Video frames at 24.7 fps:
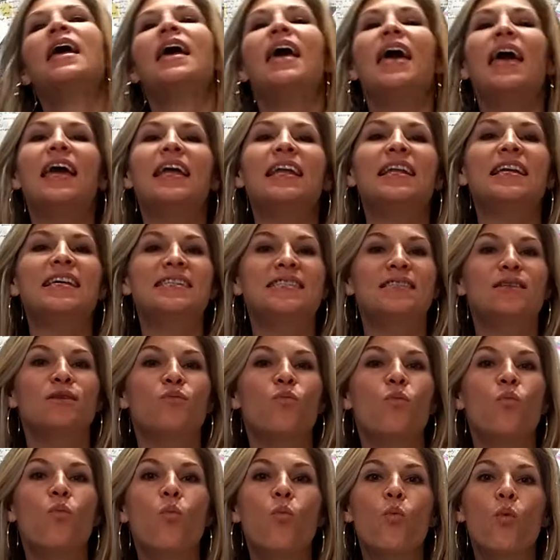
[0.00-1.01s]
Haiti is
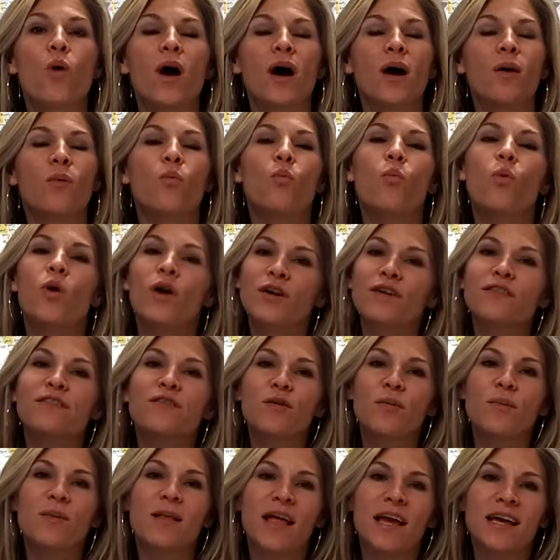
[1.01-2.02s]
a
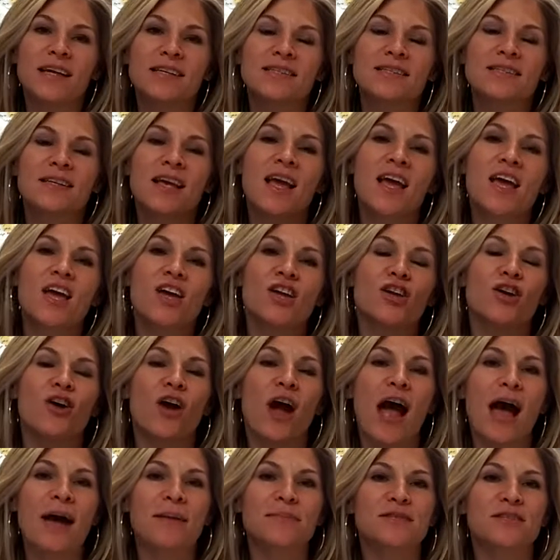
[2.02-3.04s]
wonderful place. You're
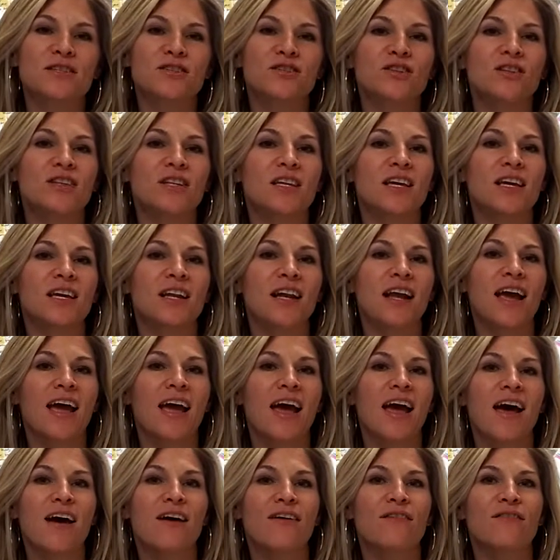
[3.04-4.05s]
absolutely going
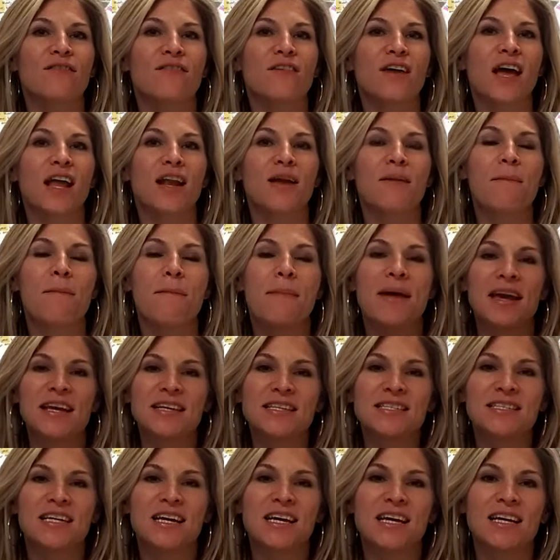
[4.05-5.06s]
to have an
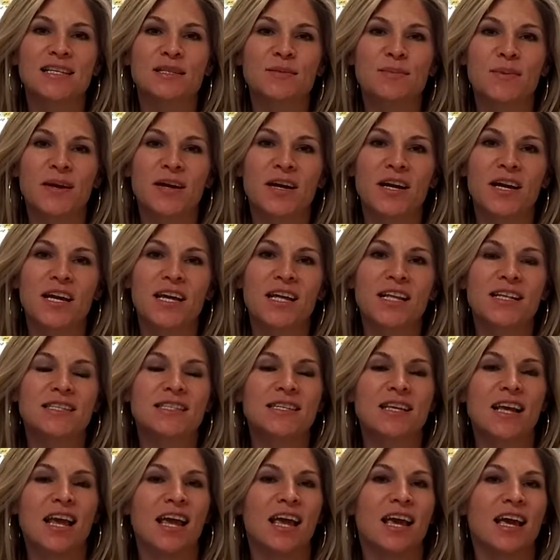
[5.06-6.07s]
amazing experience,
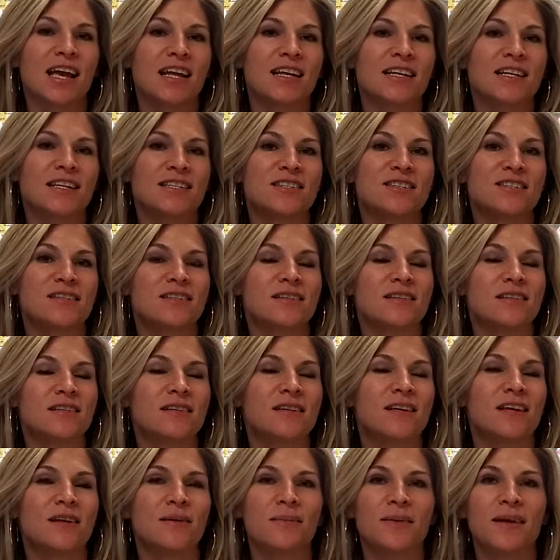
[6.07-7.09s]
and it's
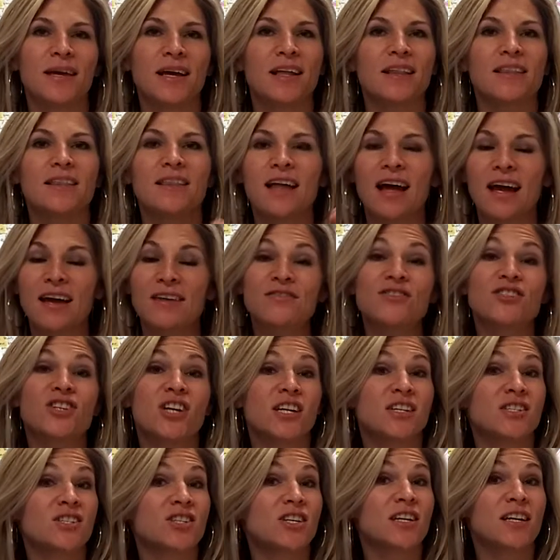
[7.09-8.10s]
going to be a
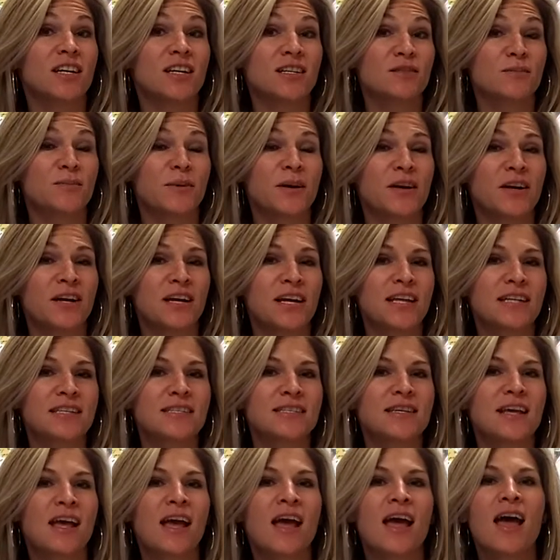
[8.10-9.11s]
life-changing
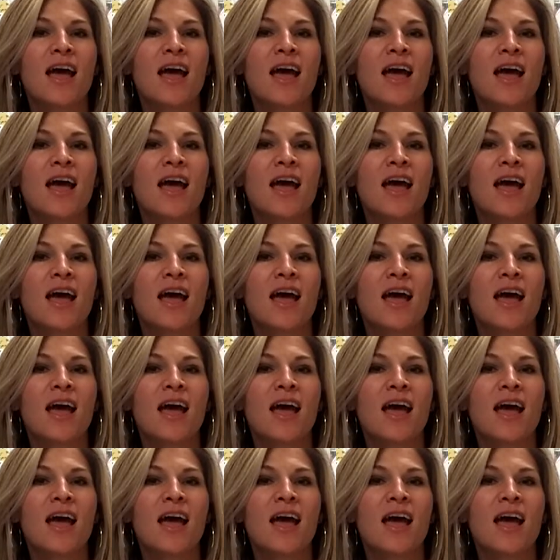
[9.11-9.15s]
experience.